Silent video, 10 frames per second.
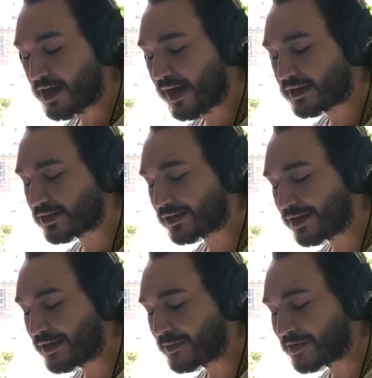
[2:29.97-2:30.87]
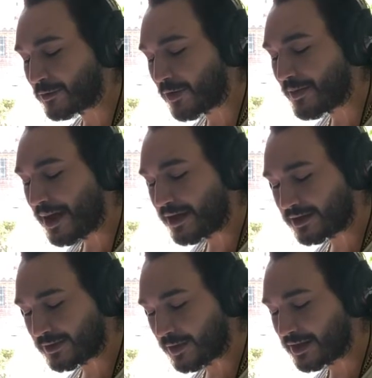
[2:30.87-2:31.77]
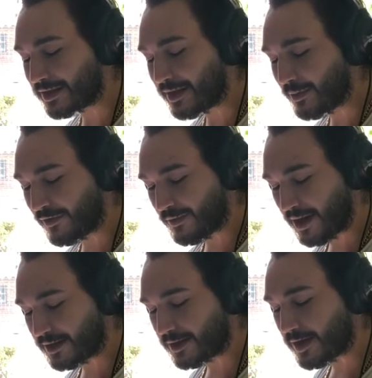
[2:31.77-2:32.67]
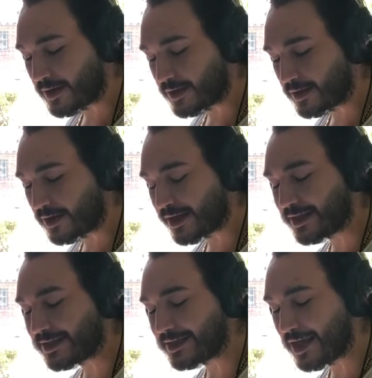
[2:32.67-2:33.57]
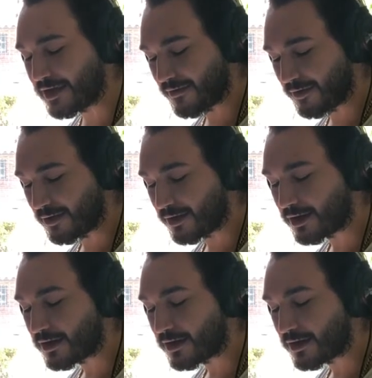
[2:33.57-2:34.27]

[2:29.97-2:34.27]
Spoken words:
as her lips were met with the tip of my tongue and savored